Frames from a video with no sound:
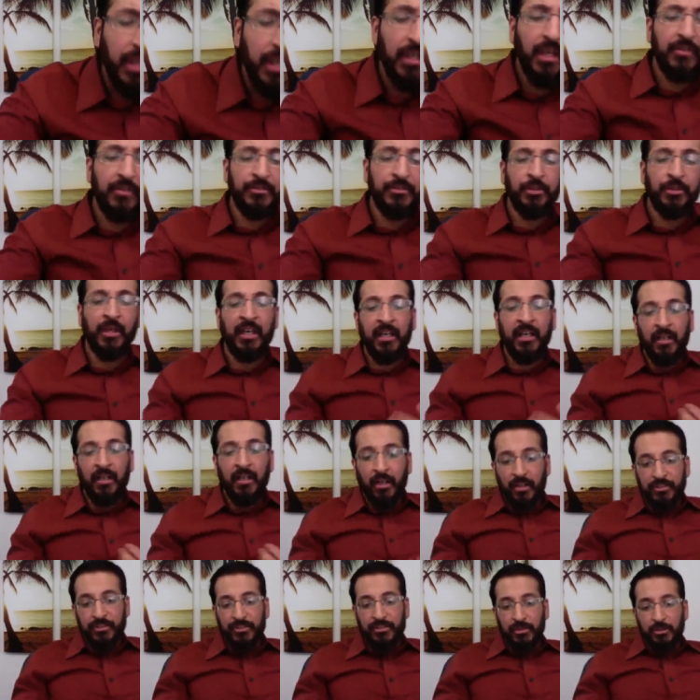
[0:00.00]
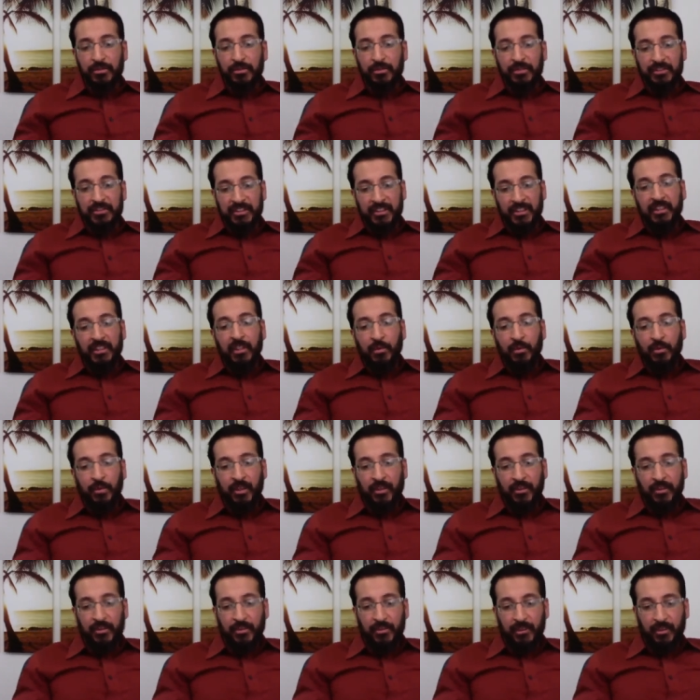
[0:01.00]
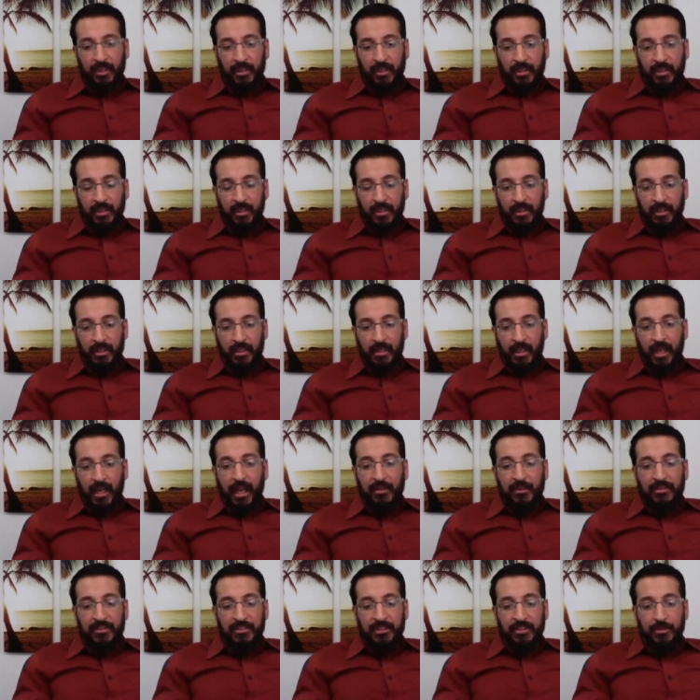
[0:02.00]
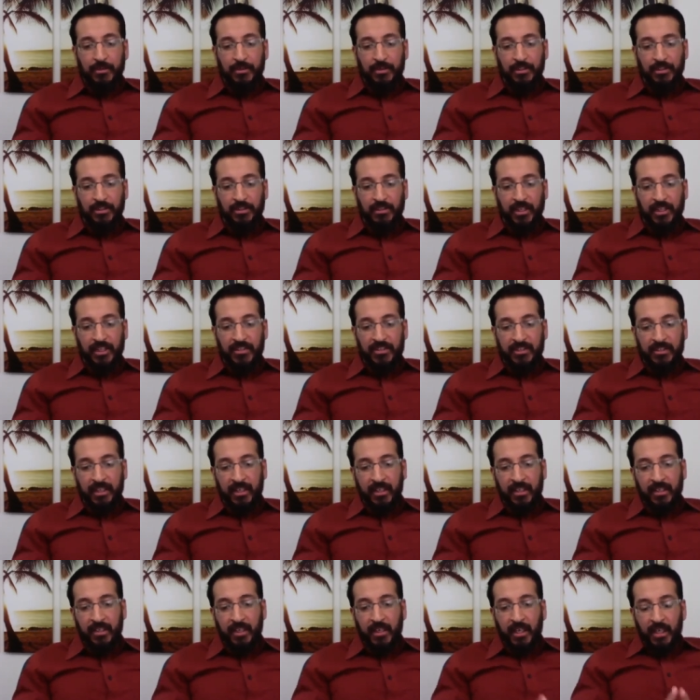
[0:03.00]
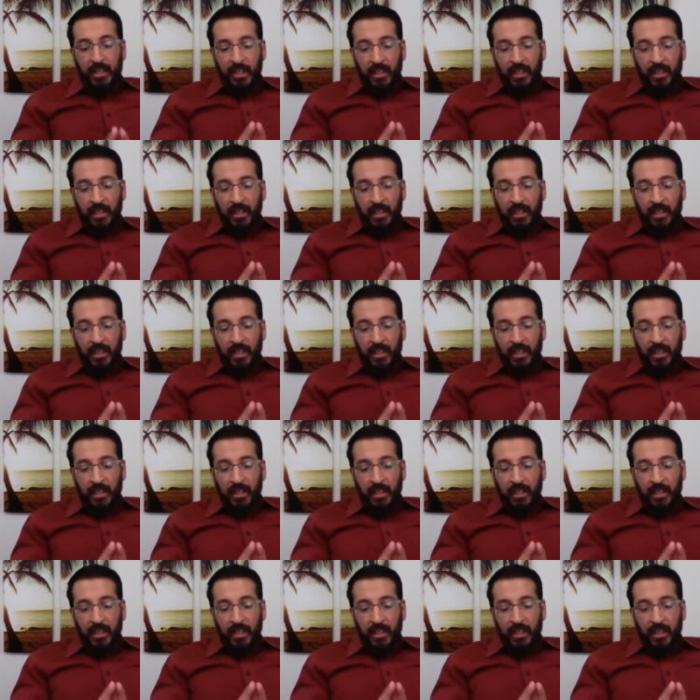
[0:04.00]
dua also dealing with how to deal with stress. And